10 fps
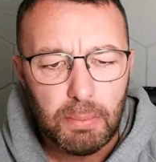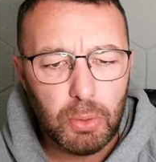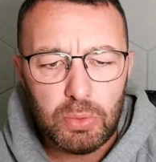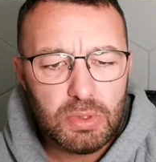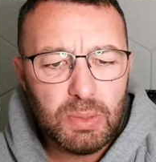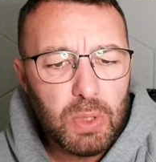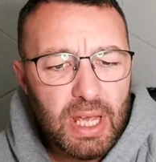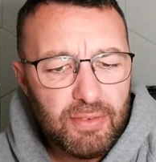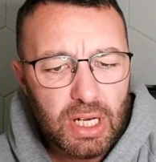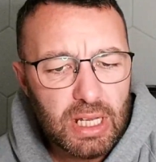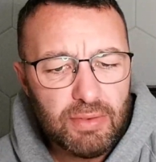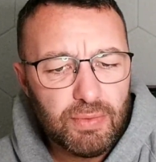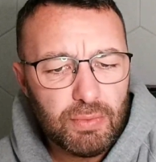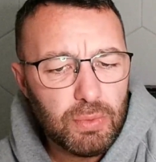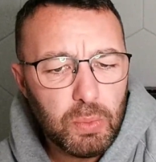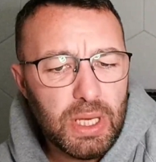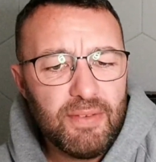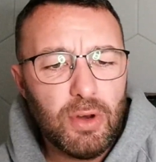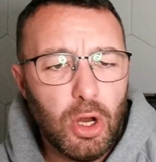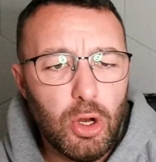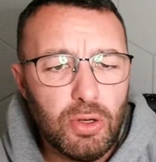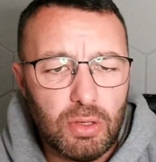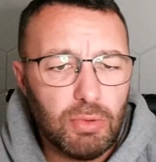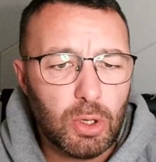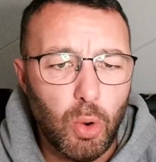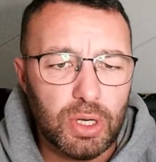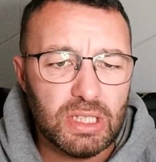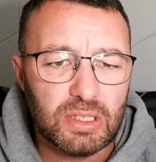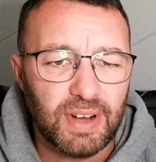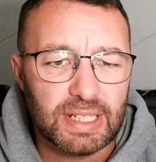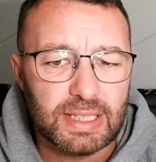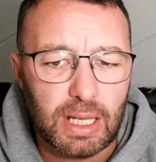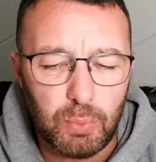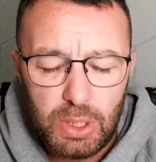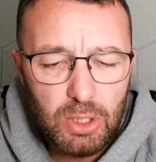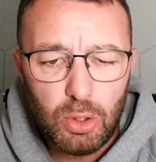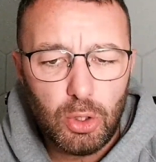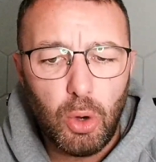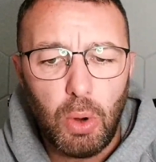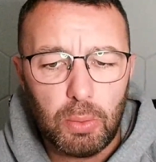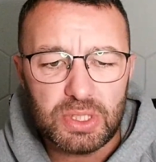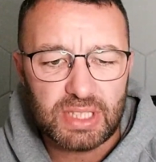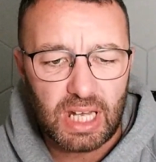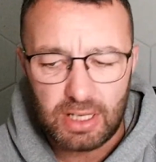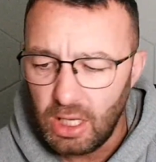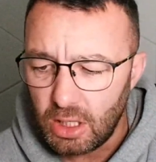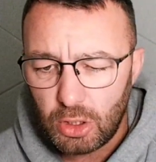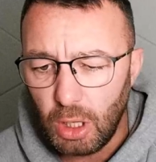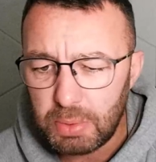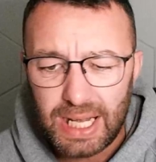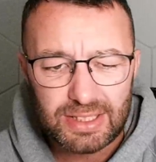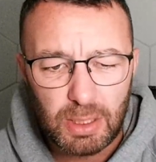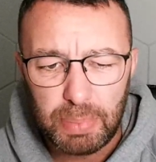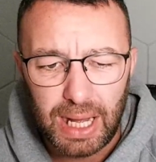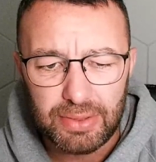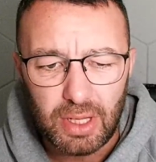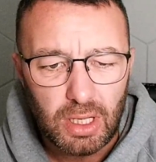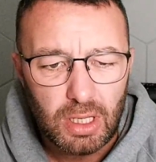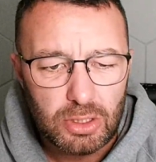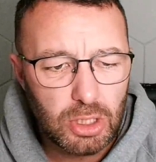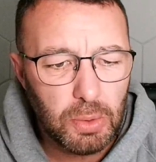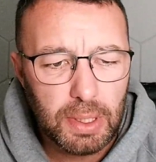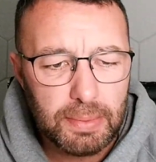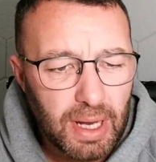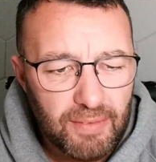But did we ever hear? We never heard the recordings of that tape. We don't know what was said. Klopp gets a ban. Do you know what I mean?